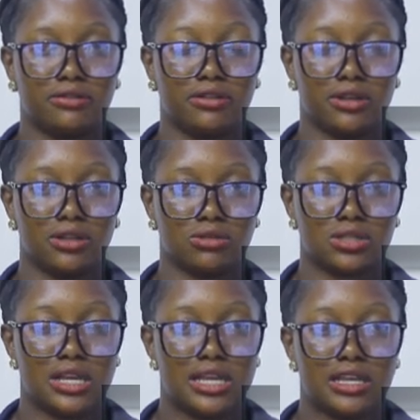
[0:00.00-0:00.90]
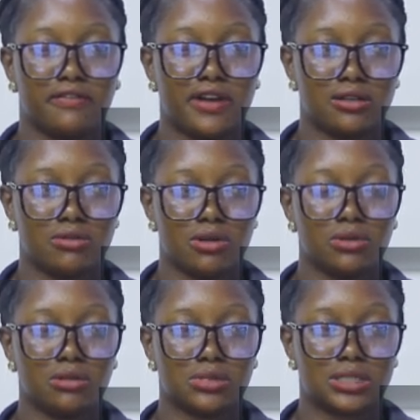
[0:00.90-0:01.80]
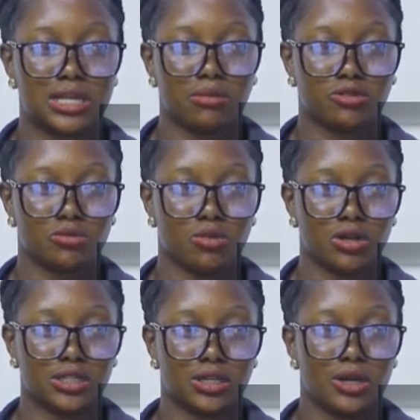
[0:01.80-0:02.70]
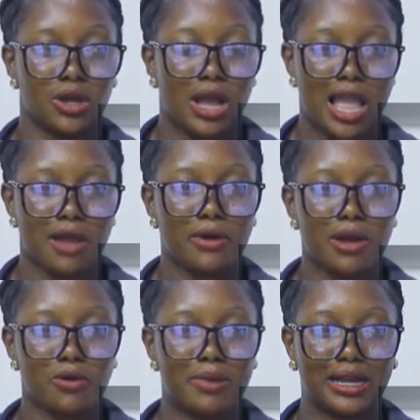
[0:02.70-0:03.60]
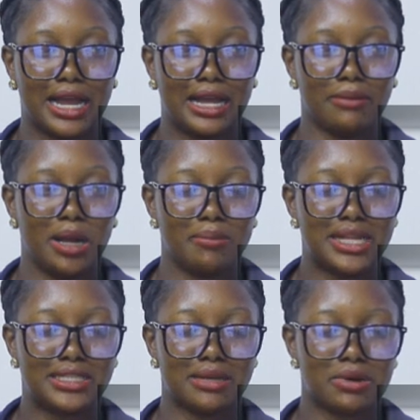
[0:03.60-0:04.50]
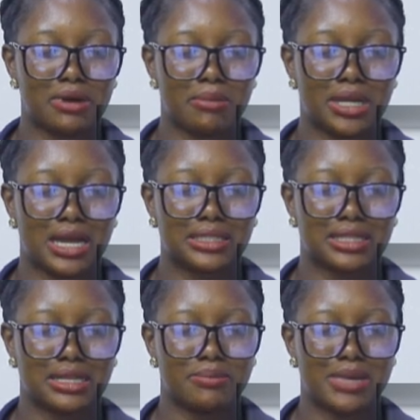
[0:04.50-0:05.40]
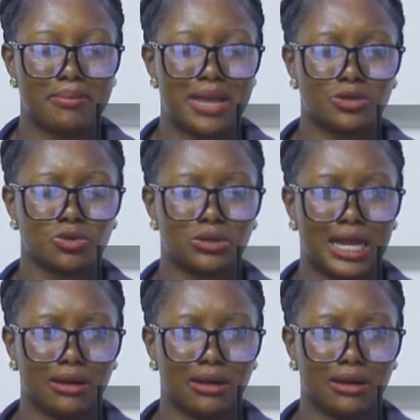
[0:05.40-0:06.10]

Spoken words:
You don't even have a calendar. You don't even tell the political parties what is expected of them this year.